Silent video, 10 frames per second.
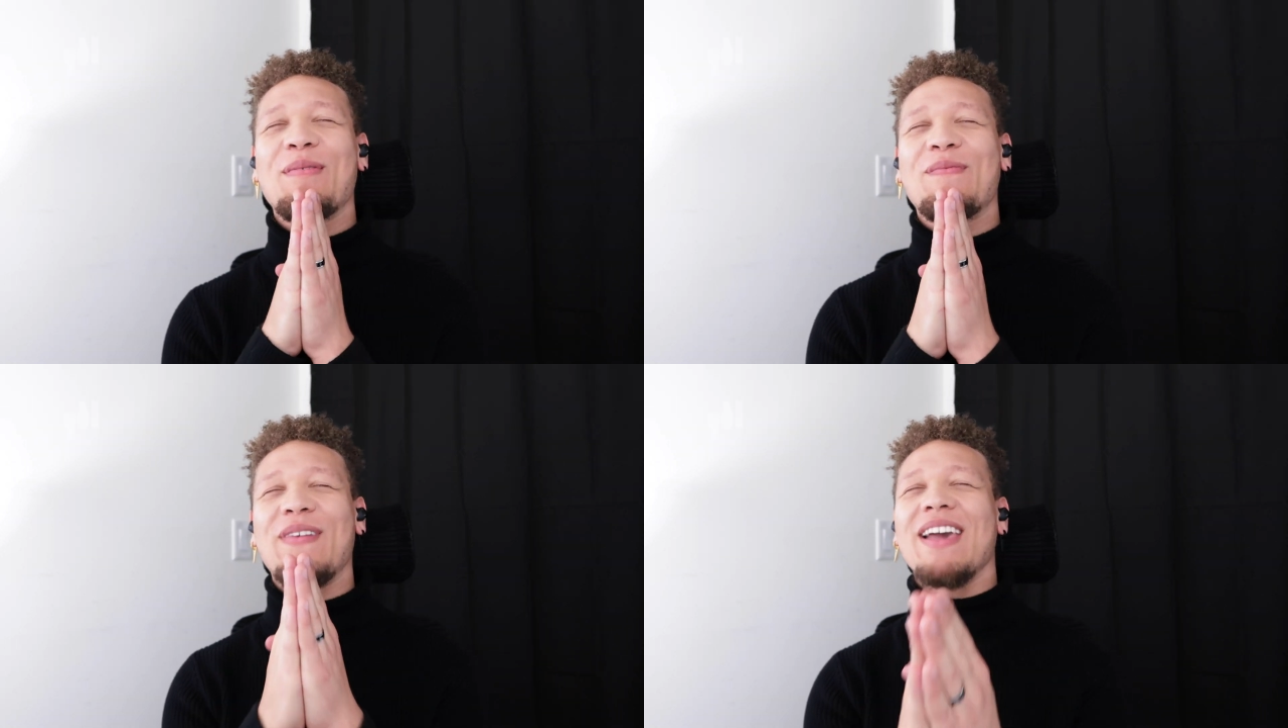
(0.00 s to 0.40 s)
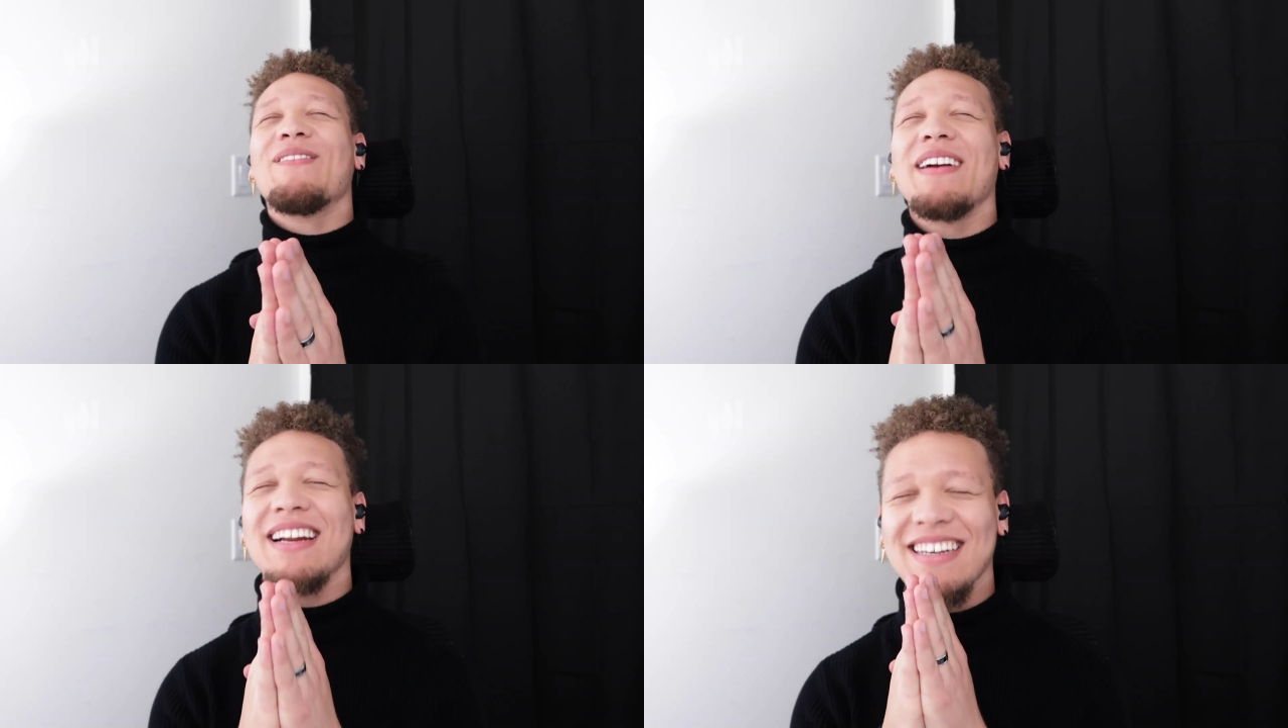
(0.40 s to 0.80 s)

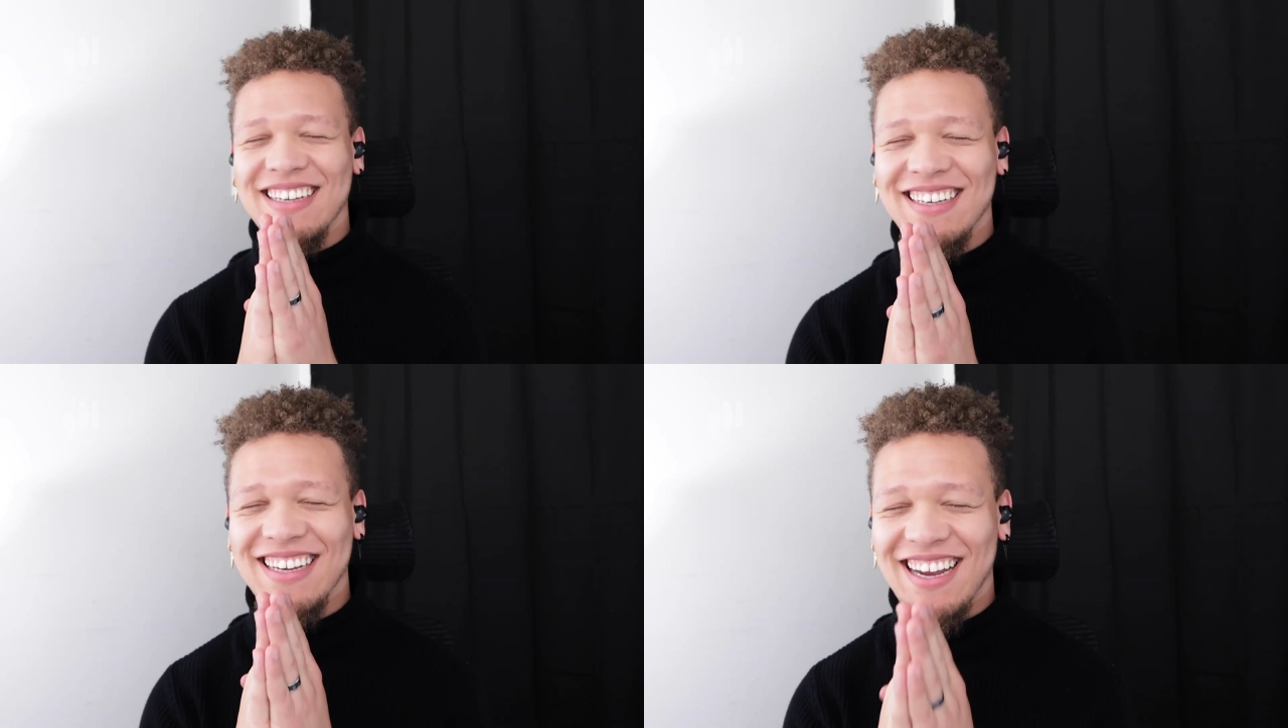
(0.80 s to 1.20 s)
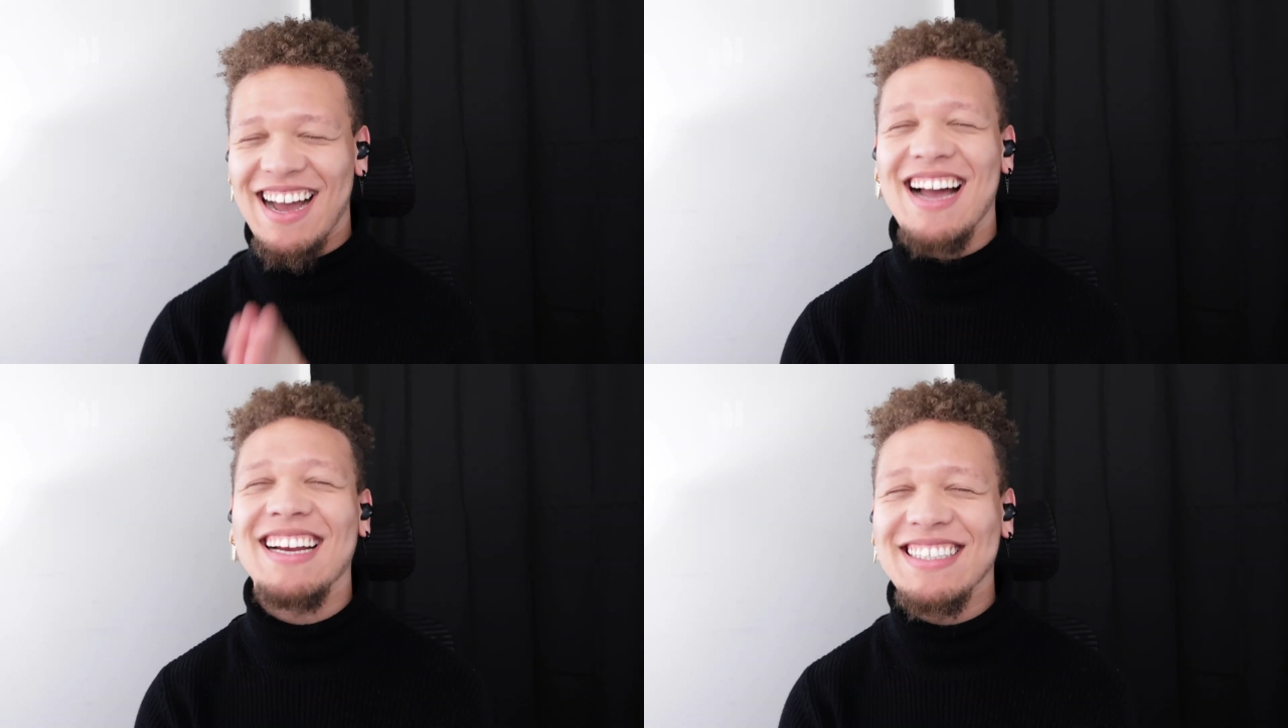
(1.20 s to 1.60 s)
favorite
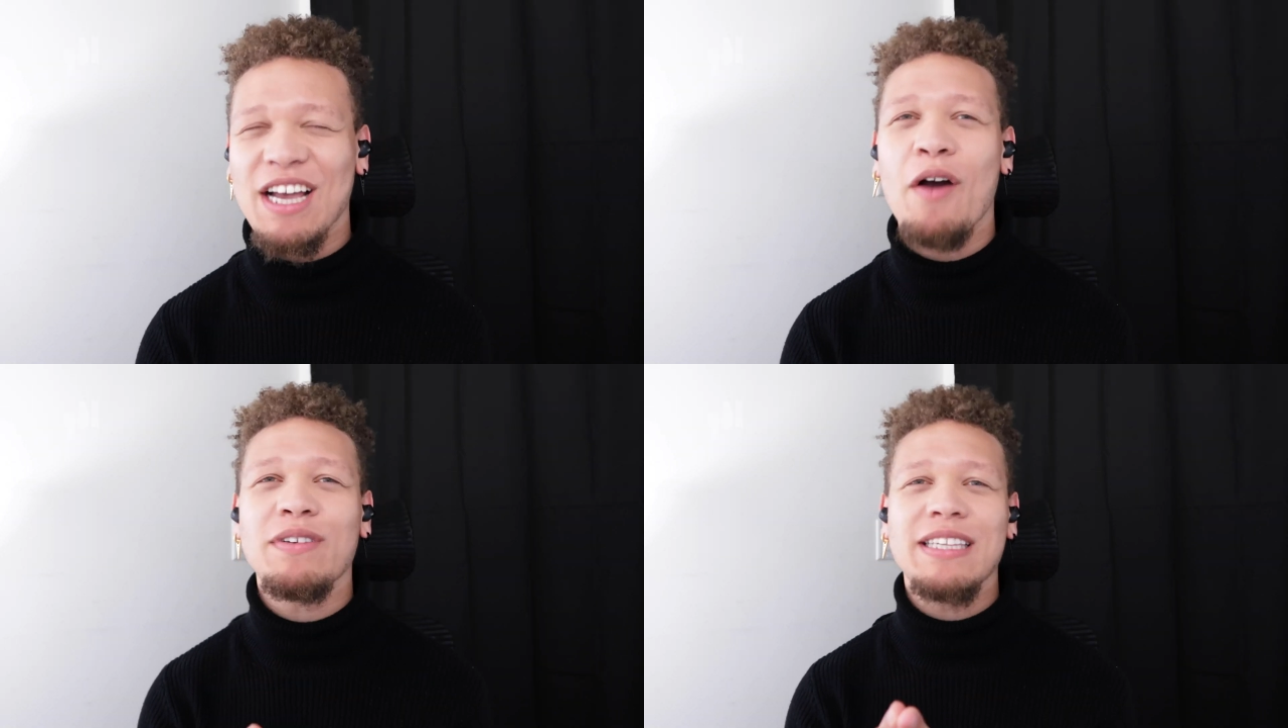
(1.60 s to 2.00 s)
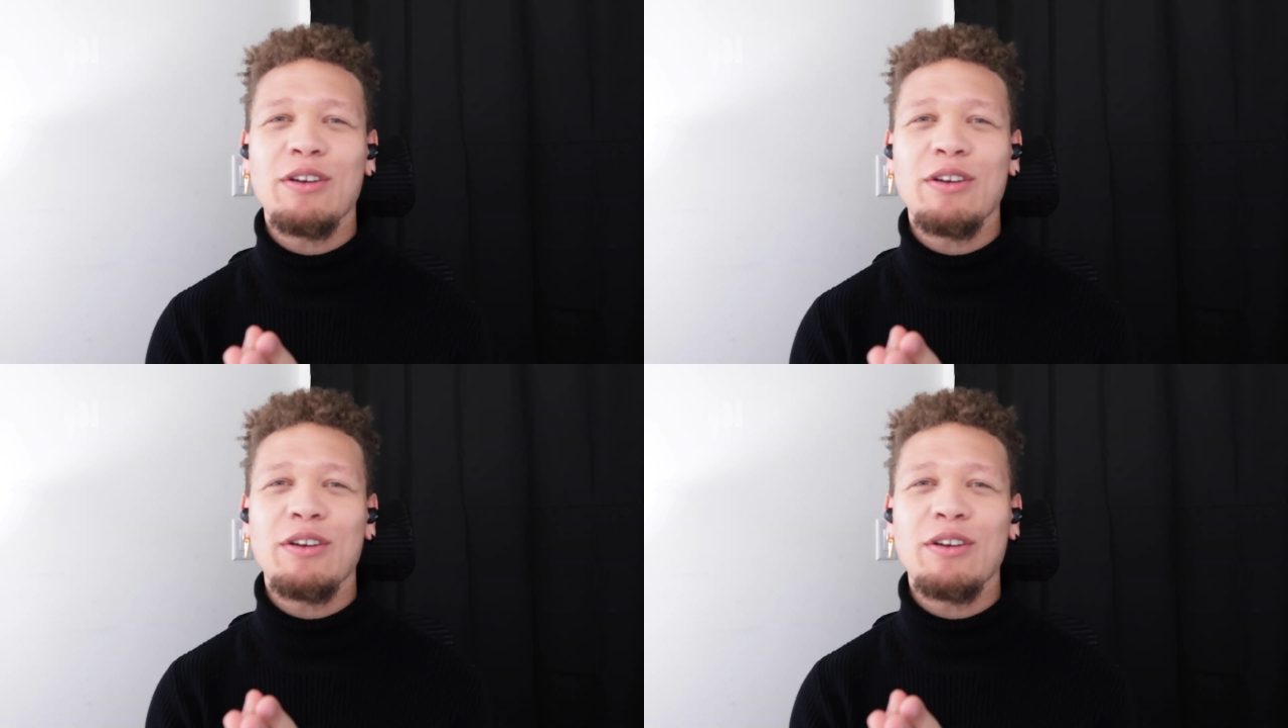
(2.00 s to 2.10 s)
kinds. Obviously,